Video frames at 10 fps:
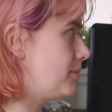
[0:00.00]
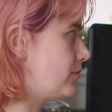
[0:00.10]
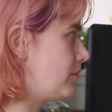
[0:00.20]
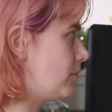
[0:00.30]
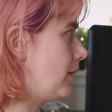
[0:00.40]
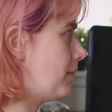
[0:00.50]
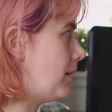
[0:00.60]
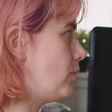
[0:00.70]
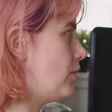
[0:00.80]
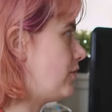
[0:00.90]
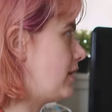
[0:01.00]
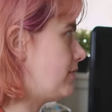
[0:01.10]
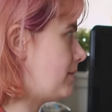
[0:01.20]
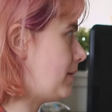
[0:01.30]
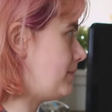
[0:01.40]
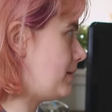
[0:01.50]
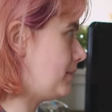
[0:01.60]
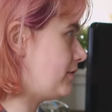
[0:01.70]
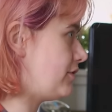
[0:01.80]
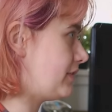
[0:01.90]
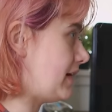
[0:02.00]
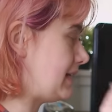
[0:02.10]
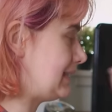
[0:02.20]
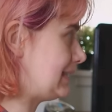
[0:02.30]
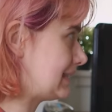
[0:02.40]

So I'm, I'm wondering if I might be able to just like